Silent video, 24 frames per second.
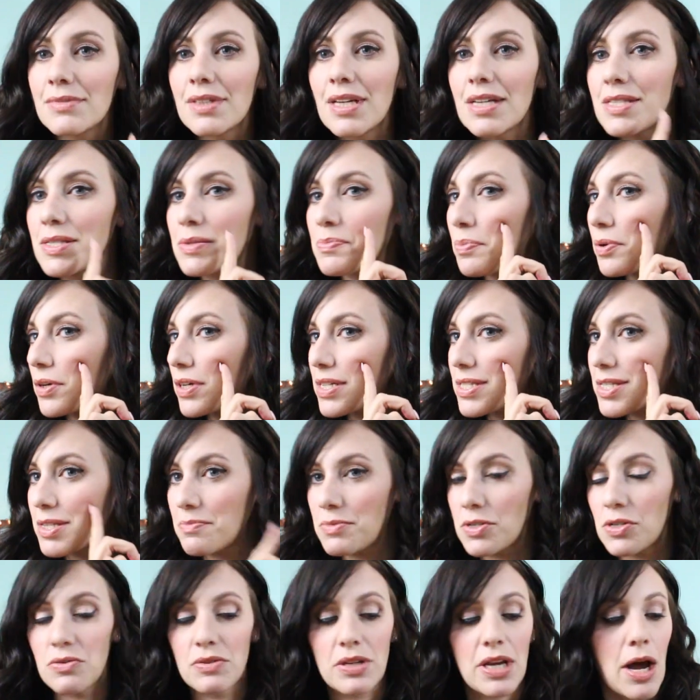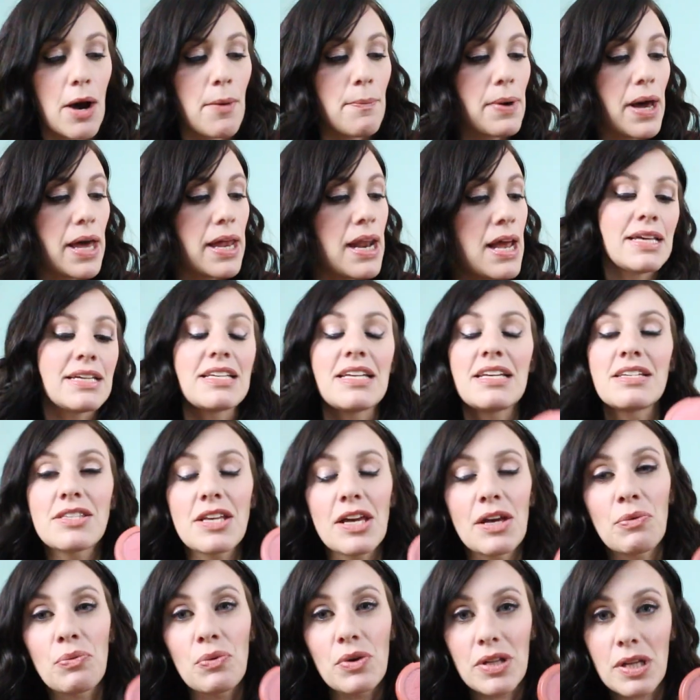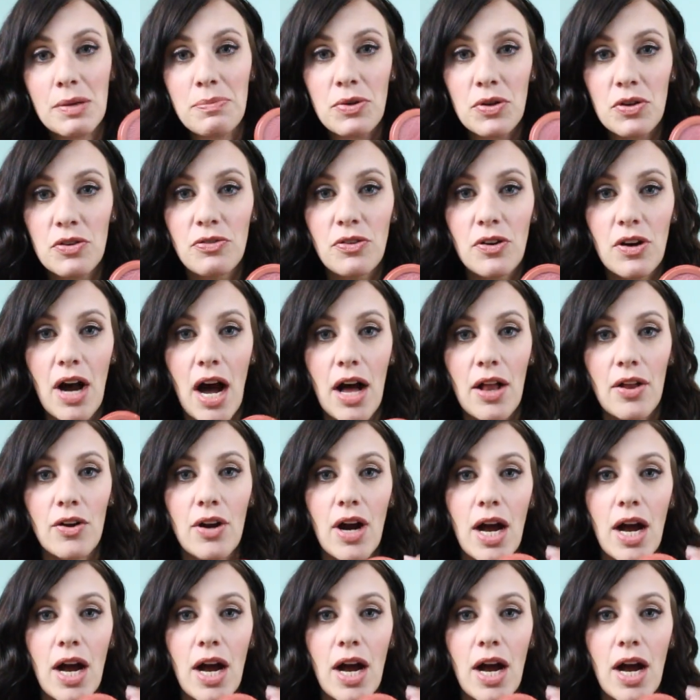It's pretty subdued now, but it is a really beautiful color.